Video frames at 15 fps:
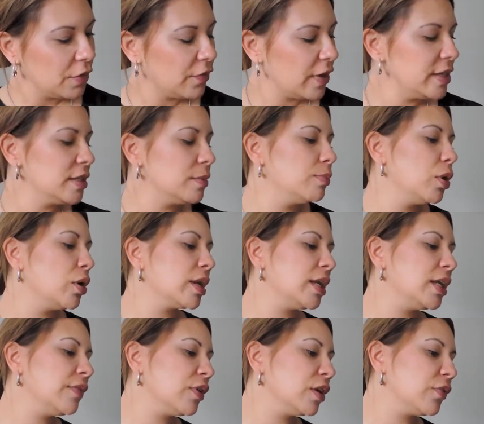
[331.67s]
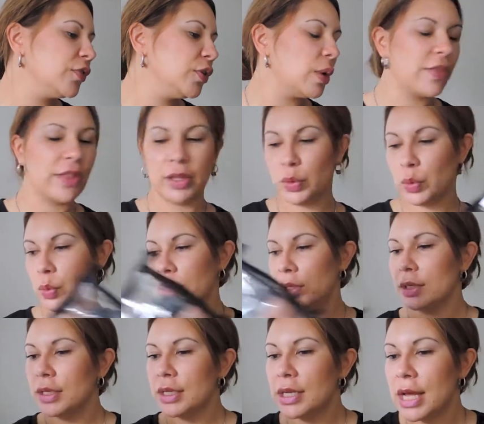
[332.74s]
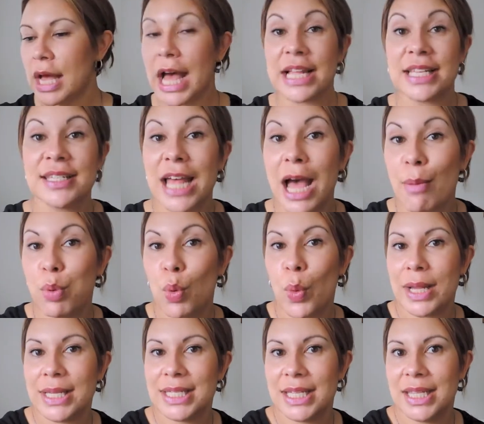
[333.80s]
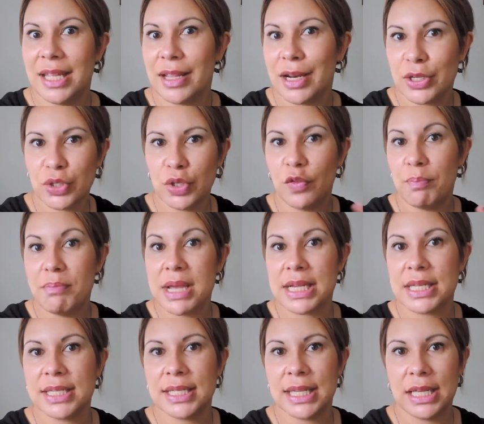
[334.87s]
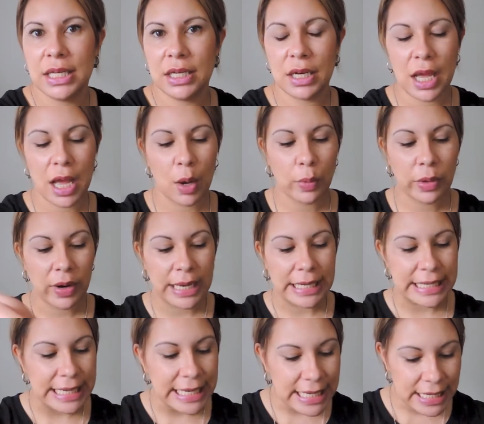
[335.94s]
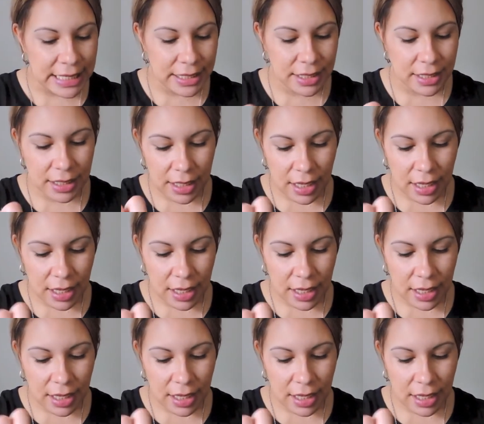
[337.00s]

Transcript: Face and Body, and I've got a few other little sample ones in there that I sort of mix in where I need.